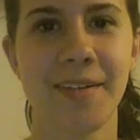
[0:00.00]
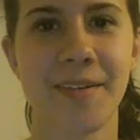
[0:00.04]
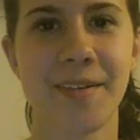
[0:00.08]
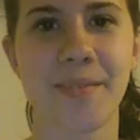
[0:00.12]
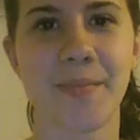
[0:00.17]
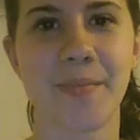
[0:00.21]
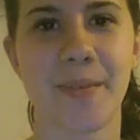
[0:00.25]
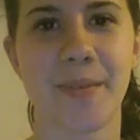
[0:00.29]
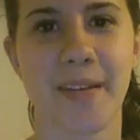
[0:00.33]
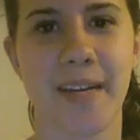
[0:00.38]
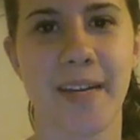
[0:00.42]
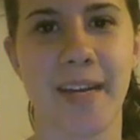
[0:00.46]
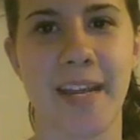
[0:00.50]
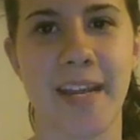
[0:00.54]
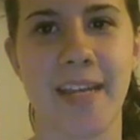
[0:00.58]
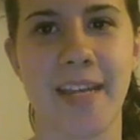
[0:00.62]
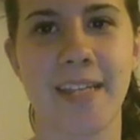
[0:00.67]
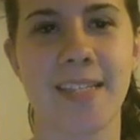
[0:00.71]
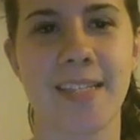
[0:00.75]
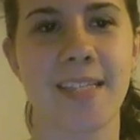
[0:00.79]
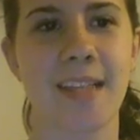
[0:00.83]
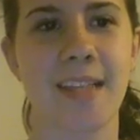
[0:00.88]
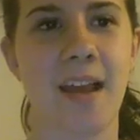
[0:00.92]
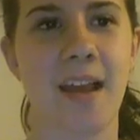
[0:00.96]
what it
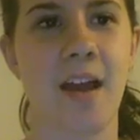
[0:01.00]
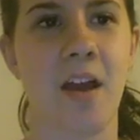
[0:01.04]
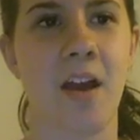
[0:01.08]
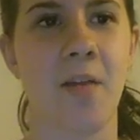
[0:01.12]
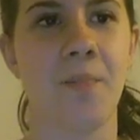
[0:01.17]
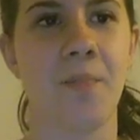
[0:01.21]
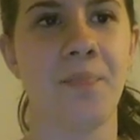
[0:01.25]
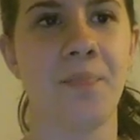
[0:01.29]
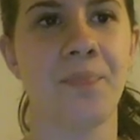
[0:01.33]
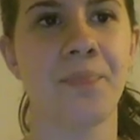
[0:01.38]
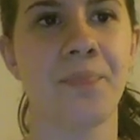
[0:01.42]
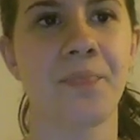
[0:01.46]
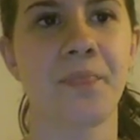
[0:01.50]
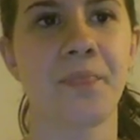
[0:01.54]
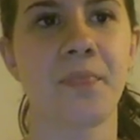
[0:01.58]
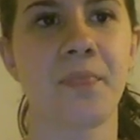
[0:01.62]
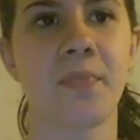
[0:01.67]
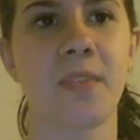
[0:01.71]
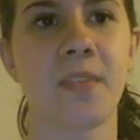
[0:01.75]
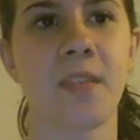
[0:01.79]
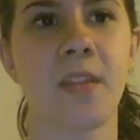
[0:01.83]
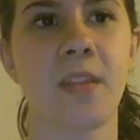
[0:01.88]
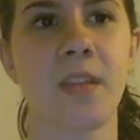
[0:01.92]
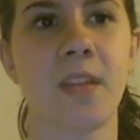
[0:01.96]
is.
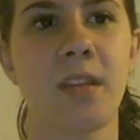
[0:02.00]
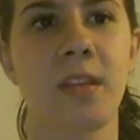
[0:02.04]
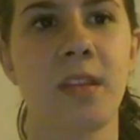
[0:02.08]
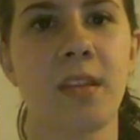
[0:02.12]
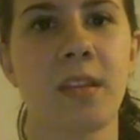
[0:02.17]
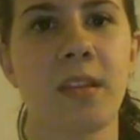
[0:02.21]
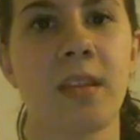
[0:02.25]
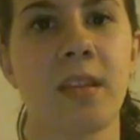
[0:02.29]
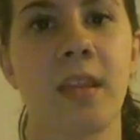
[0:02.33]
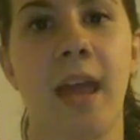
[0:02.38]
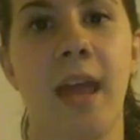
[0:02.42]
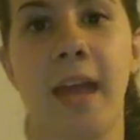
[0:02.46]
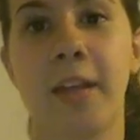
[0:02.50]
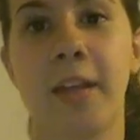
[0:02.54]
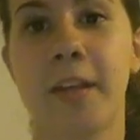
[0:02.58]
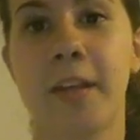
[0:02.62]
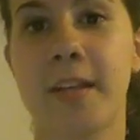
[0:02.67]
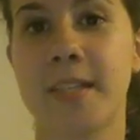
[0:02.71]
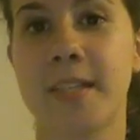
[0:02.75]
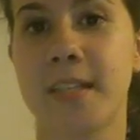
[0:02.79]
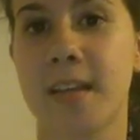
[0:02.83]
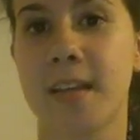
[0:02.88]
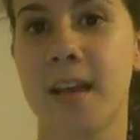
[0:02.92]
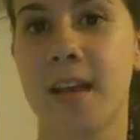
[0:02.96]
I
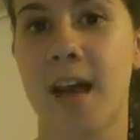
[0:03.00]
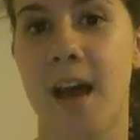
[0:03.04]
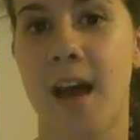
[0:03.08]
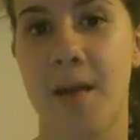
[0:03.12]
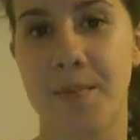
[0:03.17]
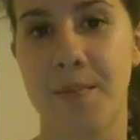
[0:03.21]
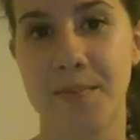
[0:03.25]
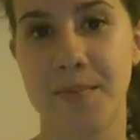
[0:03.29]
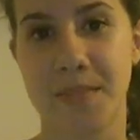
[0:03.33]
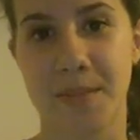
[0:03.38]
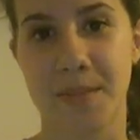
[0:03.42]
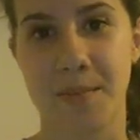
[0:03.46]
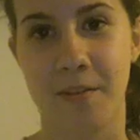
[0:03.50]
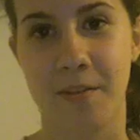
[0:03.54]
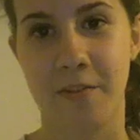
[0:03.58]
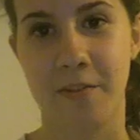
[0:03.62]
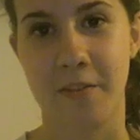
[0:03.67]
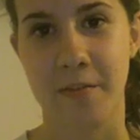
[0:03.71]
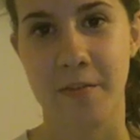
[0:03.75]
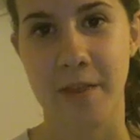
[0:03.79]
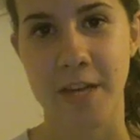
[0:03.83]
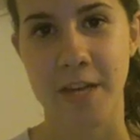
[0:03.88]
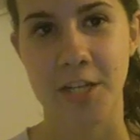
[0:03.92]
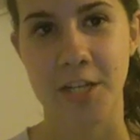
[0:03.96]
looked up some
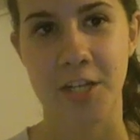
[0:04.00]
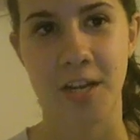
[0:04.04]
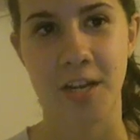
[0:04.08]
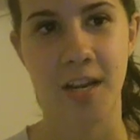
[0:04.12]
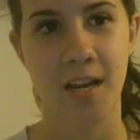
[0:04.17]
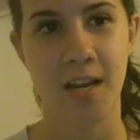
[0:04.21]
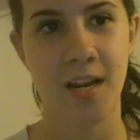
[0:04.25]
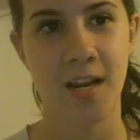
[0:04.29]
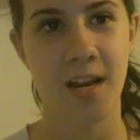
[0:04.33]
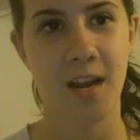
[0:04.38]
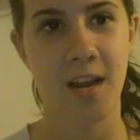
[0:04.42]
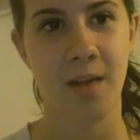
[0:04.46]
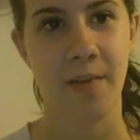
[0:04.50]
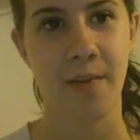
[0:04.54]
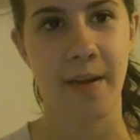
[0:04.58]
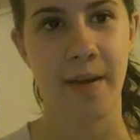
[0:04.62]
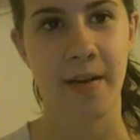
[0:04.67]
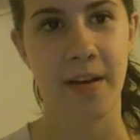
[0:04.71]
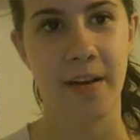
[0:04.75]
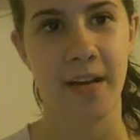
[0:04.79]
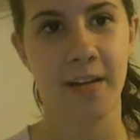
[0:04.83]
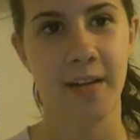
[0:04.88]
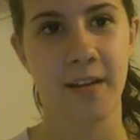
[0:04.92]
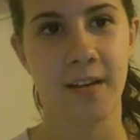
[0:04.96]
information about
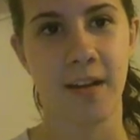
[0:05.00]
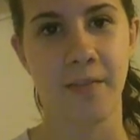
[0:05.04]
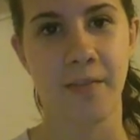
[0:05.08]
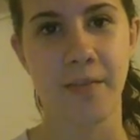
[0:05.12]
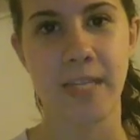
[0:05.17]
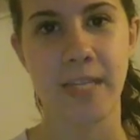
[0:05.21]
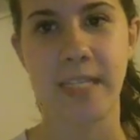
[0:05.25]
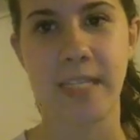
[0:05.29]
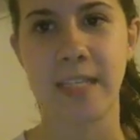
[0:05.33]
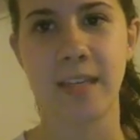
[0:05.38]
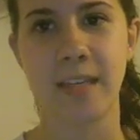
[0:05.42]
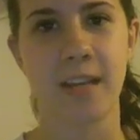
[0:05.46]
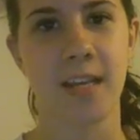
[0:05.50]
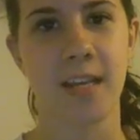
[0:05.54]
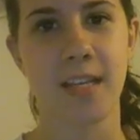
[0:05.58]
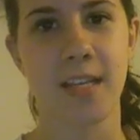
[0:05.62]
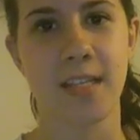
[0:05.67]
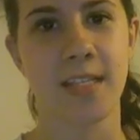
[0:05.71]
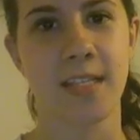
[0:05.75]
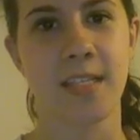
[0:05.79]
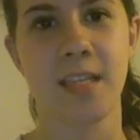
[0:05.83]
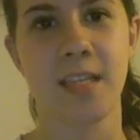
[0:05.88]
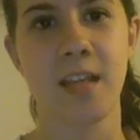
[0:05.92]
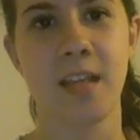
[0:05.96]
it, basically,
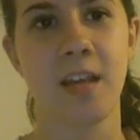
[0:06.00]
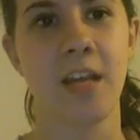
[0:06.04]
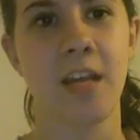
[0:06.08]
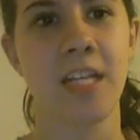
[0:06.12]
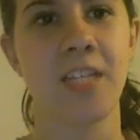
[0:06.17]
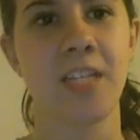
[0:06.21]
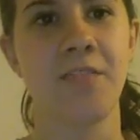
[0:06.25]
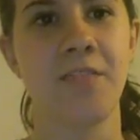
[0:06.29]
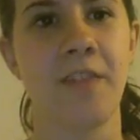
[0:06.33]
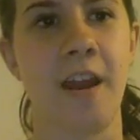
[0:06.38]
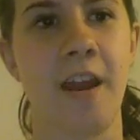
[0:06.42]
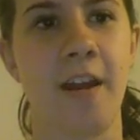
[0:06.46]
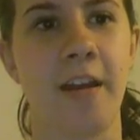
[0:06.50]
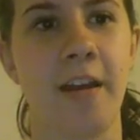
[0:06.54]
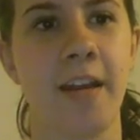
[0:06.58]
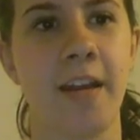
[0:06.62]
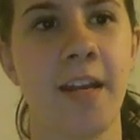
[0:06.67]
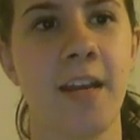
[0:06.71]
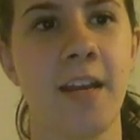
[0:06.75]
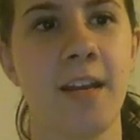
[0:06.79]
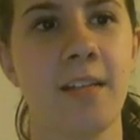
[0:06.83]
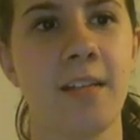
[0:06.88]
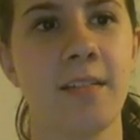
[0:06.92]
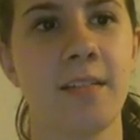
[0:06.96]
because it's
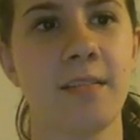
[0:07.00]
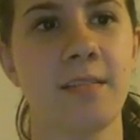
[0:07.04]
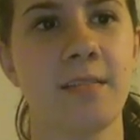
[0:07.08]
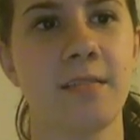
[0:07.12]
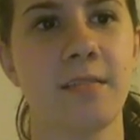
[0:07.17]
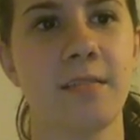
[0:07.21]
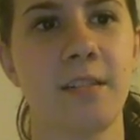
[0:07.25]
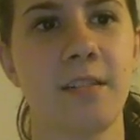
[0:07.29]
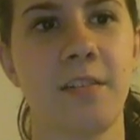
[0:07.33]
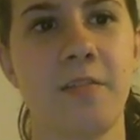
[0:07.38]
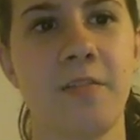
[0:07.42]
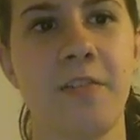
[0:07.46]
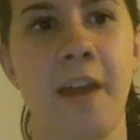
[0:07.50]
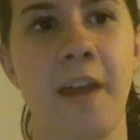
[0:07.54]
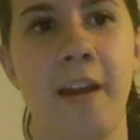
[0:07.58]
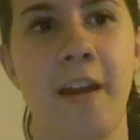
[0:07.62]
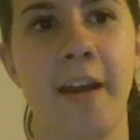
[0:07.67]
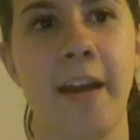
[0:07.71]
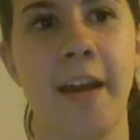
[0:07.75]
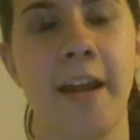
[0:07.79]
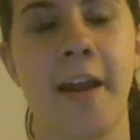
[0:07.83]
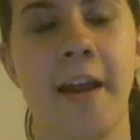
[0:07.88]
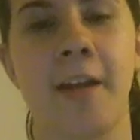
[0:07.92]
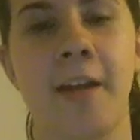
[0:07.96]
very,
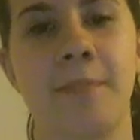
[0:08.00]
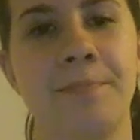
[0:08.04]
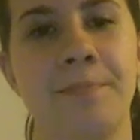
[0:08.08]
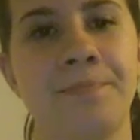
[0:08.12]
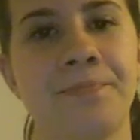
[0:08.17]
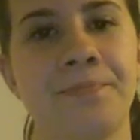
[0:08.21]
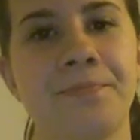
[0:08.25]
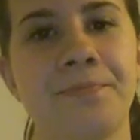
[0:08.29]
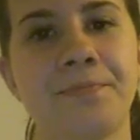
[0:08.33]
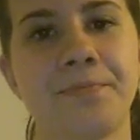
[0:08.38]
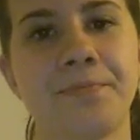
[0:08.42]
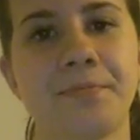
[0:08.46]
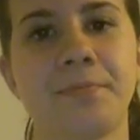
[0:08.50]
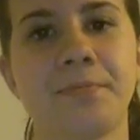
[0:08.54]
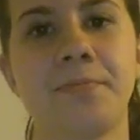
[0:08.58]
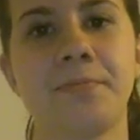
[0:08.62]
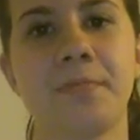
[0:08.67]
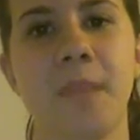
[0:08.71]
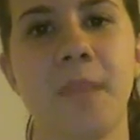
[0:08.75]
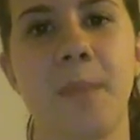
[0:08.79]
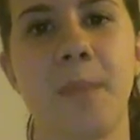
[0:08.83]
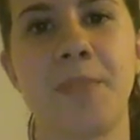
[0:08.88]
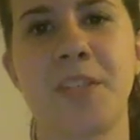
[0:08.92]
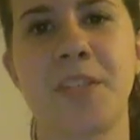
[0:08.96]
very
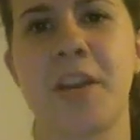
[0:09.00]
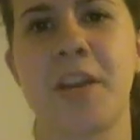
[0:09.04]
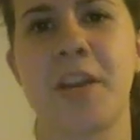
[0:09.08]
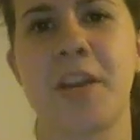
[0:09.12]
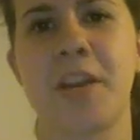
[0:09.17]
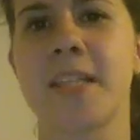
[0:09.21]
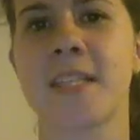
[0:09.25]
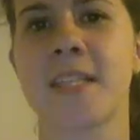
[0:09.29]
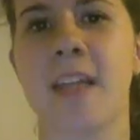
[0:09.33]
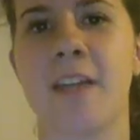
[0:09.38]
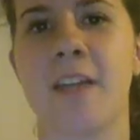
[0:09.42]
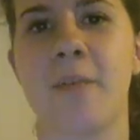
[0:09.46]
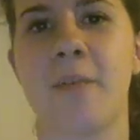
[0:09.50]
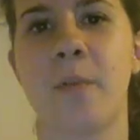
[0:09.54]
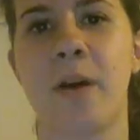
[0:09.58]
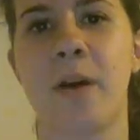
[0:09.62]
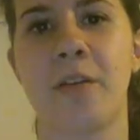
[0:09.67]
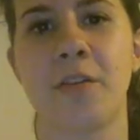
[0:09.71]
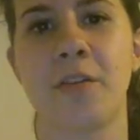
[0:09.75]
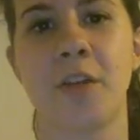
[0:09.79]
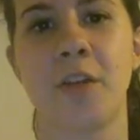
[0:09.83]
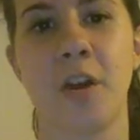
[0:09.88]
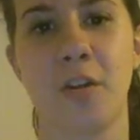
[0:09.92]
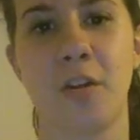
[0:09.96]
obscure. It's not well
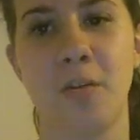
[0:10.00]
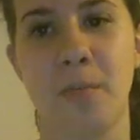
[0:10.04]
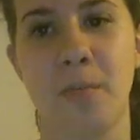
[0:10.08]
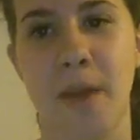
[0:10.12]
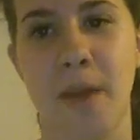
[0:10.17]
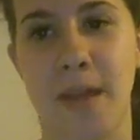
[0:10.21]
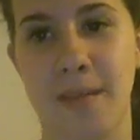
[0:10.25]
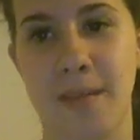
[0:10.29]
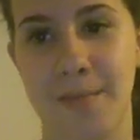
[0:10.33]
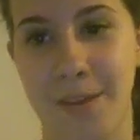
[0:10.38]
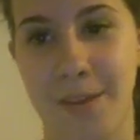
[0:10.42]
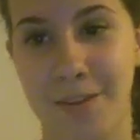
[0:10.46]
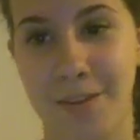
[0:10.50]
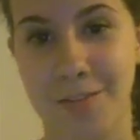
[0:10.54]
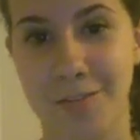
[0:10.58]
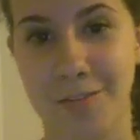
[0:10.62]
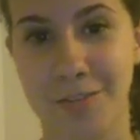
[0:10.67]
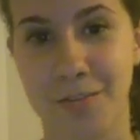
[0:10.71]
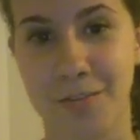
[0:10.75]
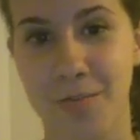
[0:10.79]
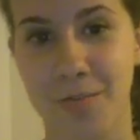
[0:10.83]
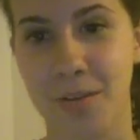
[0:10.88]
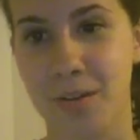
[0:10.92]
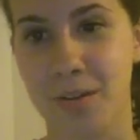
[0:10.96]
known by the medical
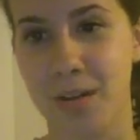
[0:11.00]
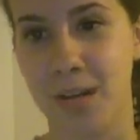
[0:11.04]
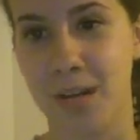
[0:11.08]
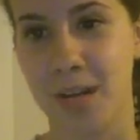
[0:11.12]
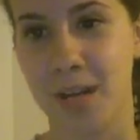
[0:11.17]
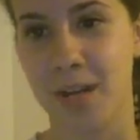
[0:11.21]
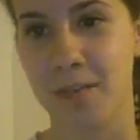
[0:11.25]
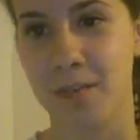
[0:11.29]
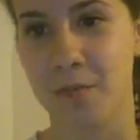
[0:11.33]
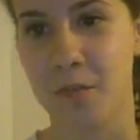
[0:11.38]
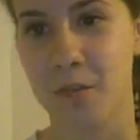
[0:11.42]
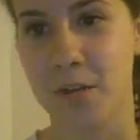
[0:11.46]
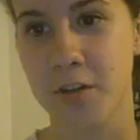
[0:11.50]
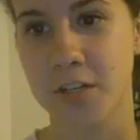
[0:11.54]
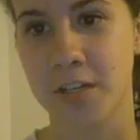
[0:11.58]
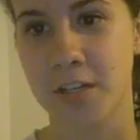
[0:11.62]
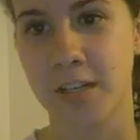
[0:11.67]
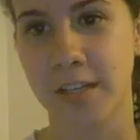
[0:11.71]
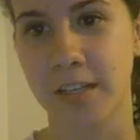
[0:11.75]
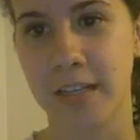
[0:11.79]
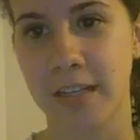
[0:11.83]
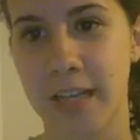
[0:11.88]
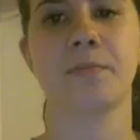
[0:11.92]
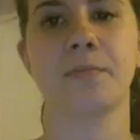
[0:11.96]
community,
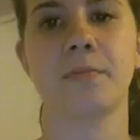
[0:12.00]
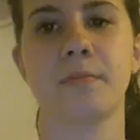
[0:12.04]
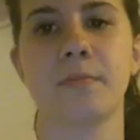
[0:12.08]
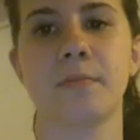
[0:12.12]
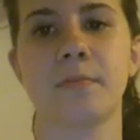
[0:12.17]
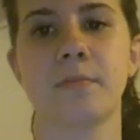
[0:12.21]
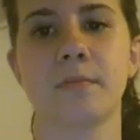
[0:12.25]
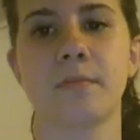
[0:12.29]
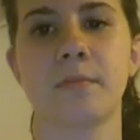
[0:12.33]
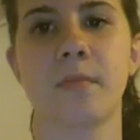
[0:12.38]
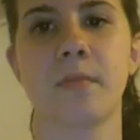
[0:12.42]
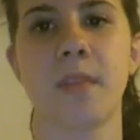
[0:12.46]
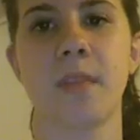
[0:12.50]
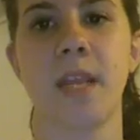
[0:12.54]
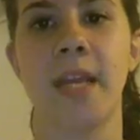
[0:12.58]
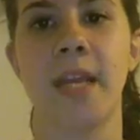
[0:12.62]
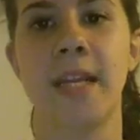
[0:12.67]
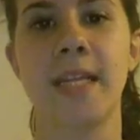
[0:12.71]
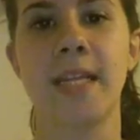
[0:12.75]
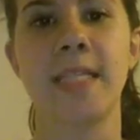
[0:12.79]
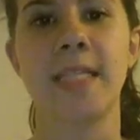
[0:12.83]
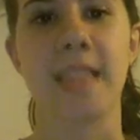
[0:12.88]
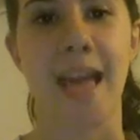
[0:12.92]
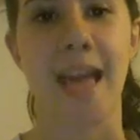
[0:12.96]
unfortunately. An
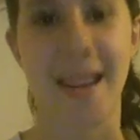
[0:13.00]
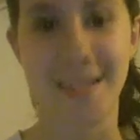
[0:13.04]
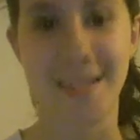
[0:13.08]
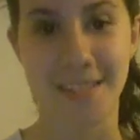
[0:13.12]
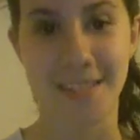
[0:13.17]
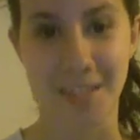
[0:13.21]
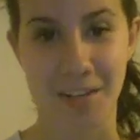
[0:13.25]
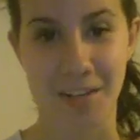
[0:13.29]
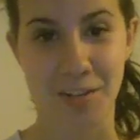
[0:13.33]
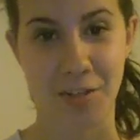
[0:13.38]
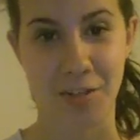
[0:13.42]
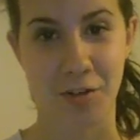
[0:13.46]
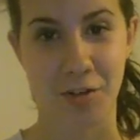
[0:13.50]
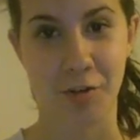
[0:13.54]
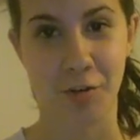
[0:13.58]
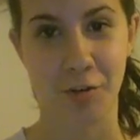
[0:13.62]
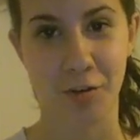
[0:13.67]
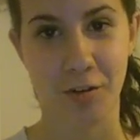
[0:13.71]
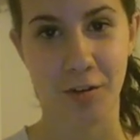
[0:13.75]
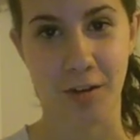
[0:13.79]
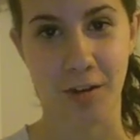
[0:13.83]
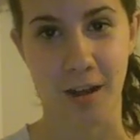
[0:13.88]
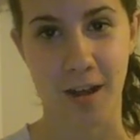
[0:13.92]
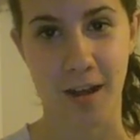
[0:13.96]
intense
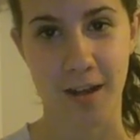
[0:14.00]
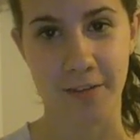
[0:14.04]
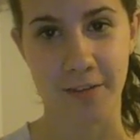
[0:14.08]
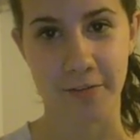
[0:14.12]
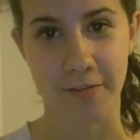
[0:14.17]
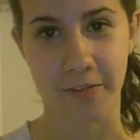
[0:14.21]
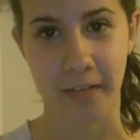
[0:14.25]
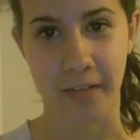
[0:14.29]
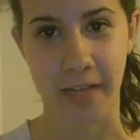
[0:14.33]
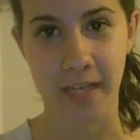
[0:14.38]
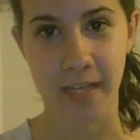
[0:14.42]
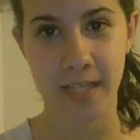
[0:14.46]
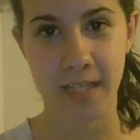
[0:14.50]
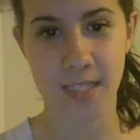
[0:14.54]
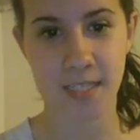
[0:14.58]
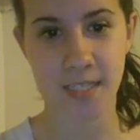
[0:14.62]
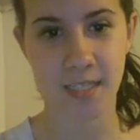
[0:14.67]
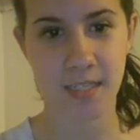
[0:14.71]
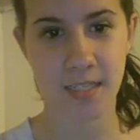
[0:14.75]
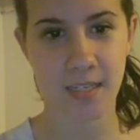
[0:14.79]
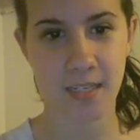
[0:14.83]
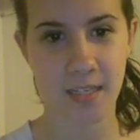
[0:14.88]
internal conflict